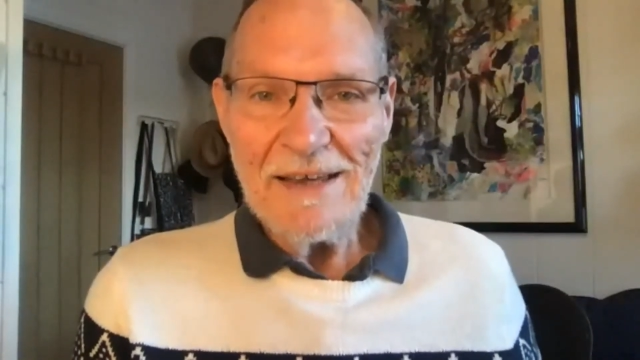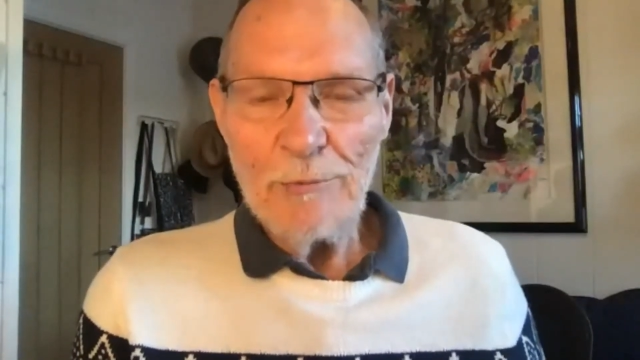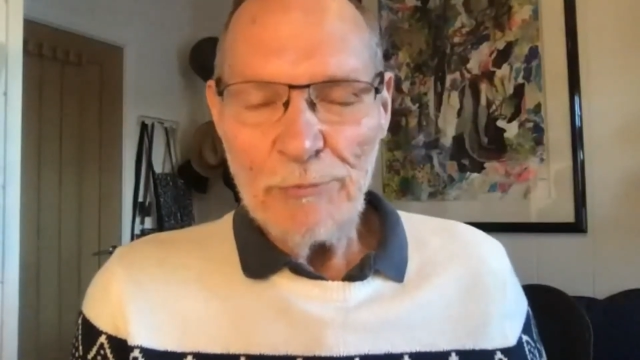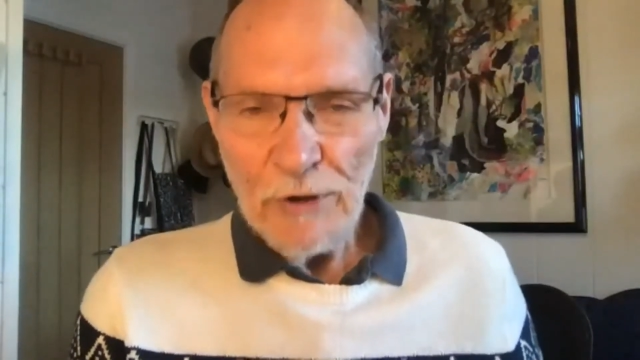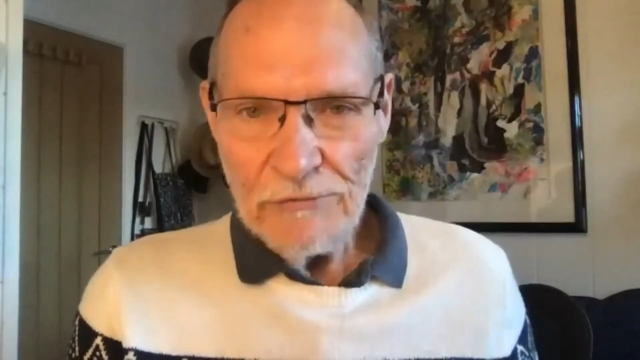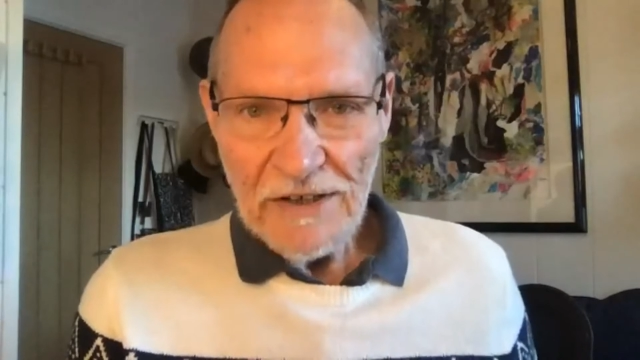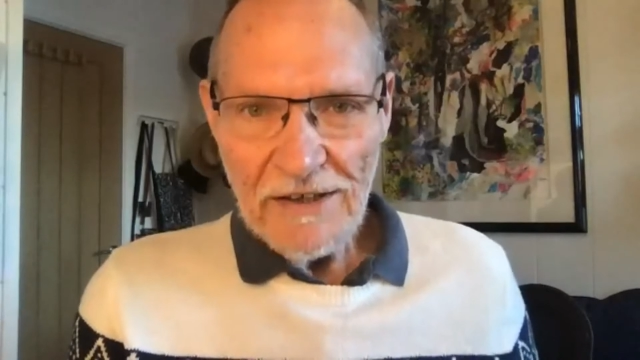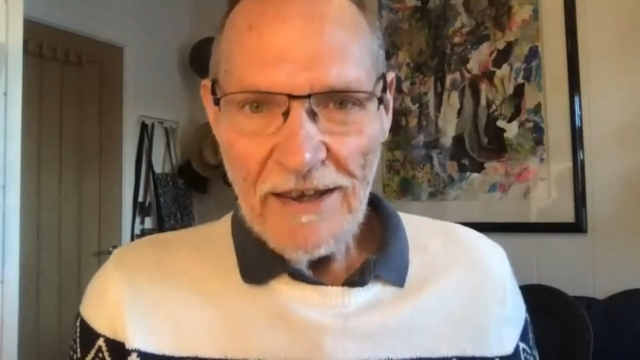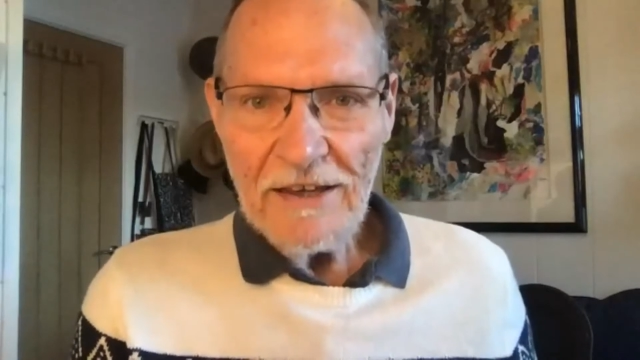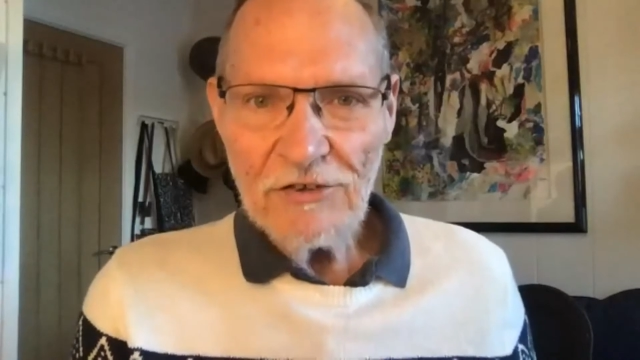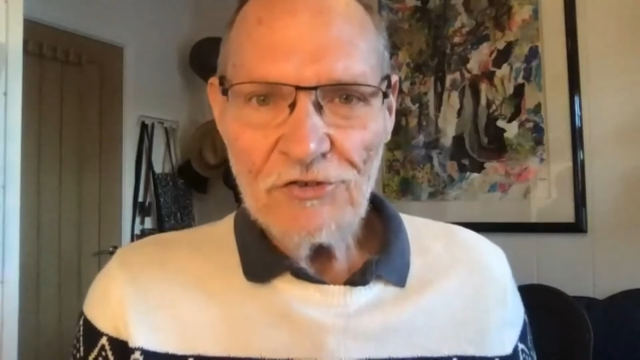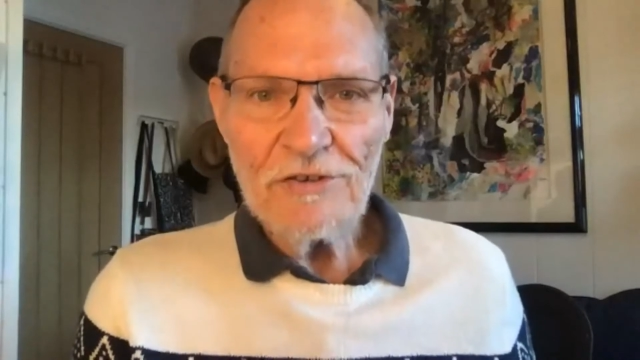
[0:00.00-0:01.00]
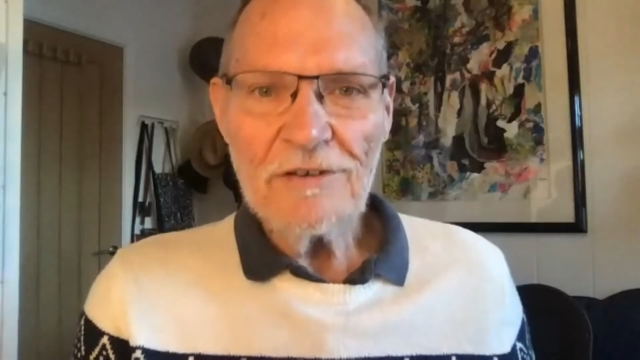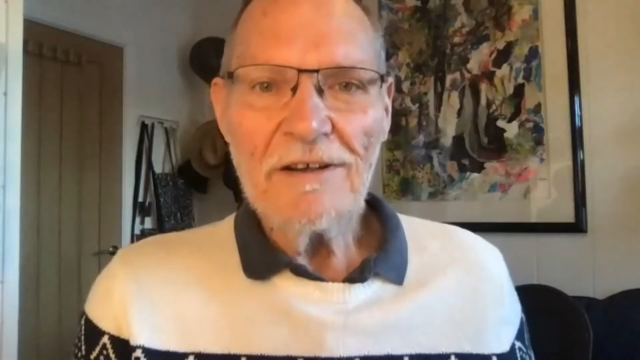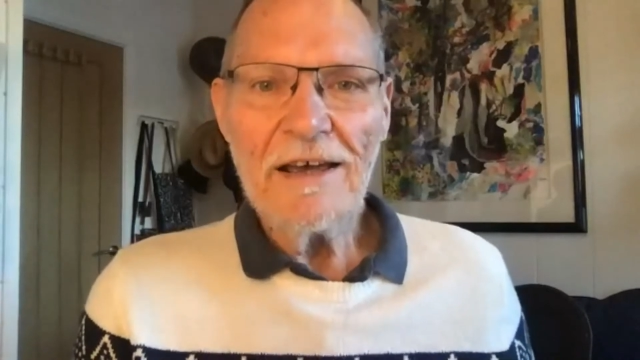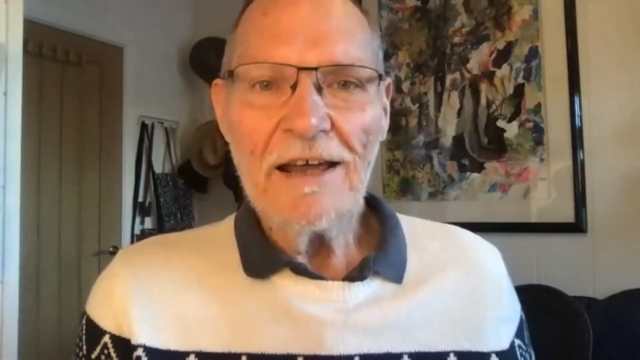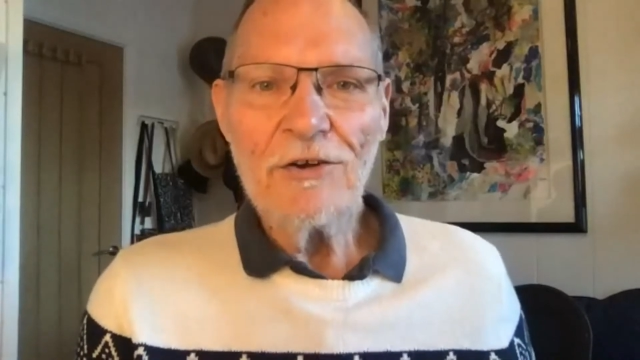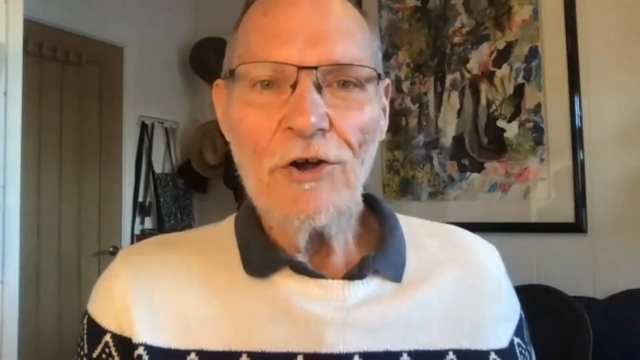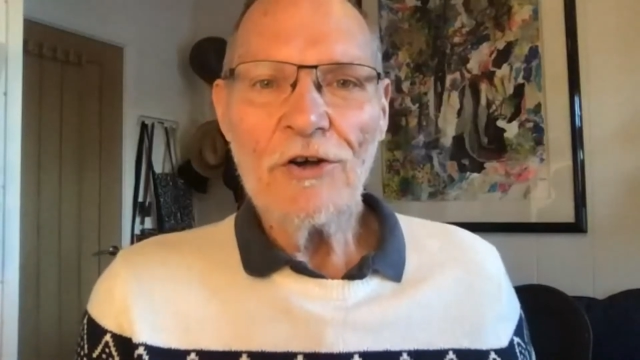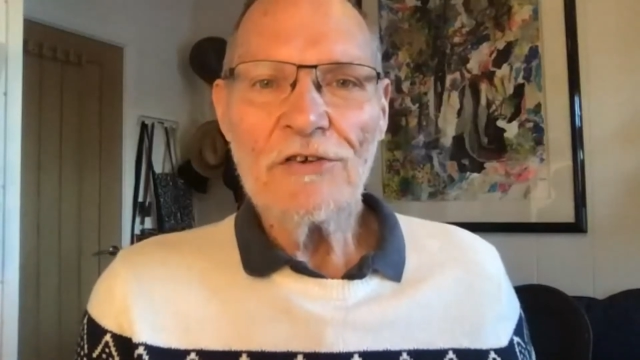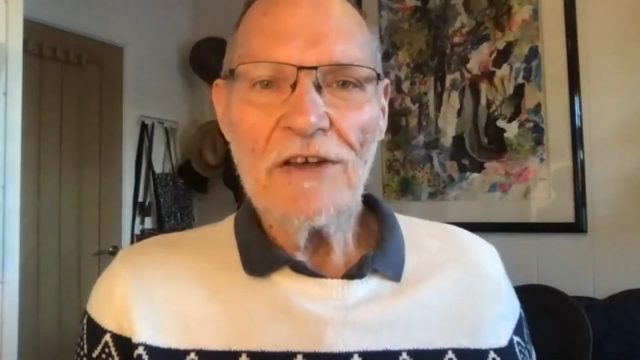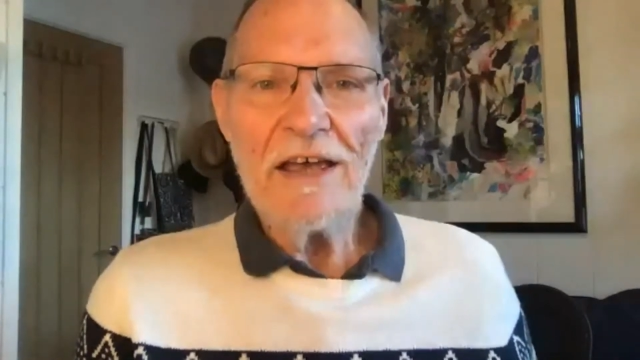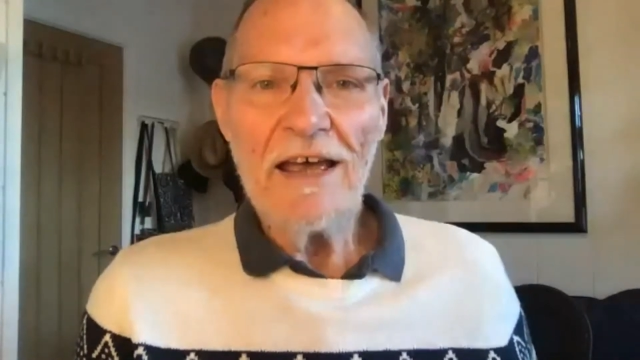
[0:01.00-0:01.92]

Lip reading: a provocation and not